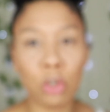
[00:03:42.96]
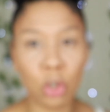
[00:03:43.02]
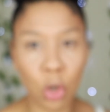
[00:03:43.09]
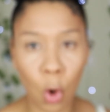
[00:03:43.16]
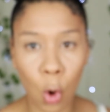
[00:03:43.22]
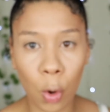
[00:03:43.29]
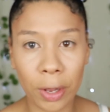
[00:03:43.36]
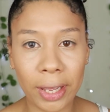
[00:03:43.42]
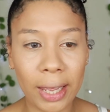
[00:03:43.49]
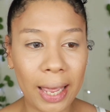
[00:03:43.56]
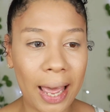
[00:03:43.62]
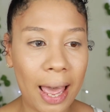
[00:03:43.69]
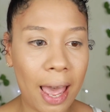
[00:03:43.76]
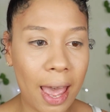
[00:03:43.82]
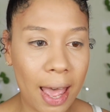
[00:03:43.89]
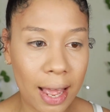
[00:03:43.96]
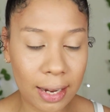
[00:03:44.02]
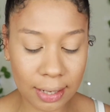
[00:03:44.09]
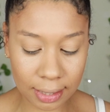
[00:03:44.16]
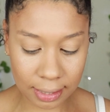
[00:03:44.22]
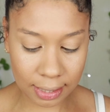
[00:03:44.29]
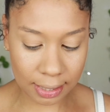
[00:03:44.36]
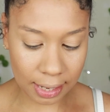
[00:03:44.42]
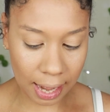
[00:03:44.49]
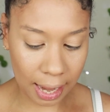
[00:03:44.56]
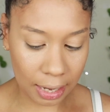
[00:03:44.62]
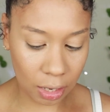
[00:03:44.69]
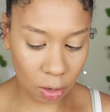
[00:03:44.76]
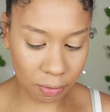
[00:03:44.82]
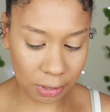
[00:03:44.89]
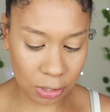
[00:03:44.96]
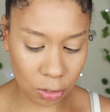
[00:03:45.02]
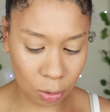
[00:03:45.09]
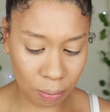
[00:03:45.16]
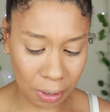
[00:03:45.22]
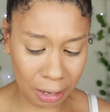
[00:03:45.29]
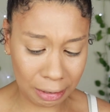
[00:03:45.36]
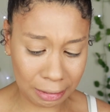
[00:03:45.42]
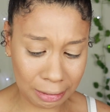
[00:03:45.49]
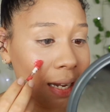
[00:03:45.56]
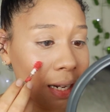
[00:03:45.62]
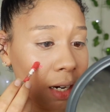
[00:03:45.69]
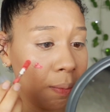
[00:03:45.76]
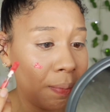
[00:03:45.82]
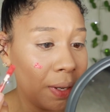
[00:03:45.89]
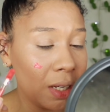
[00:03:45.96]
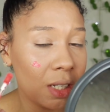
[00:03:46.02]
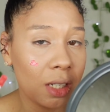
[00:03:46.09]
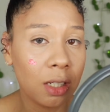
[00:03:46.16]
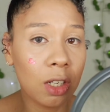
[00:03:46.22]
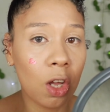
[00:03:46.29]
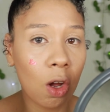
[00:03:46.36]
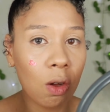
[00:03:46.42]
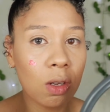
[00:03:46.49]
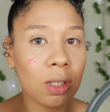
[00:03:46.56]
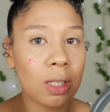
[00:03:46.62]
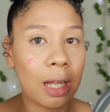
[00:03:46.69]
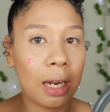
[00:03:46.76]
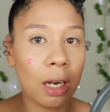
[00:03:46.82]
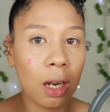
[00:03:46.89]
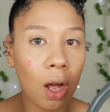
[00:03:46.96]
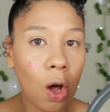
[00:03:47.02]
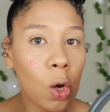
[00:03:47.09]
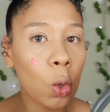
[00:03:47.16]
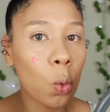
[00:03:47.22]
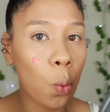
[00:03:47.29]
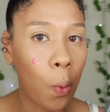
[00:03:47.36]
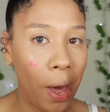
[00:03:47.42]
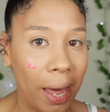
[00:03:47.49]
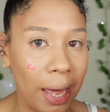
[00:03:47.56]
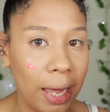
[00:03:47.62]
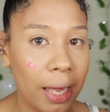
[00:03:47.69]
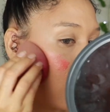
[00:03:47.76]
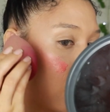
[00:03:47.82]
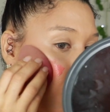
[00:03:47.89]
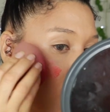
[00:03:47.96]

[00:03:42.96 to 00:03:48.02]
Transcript: Joy, and I love it so much. A little bit goes a long way.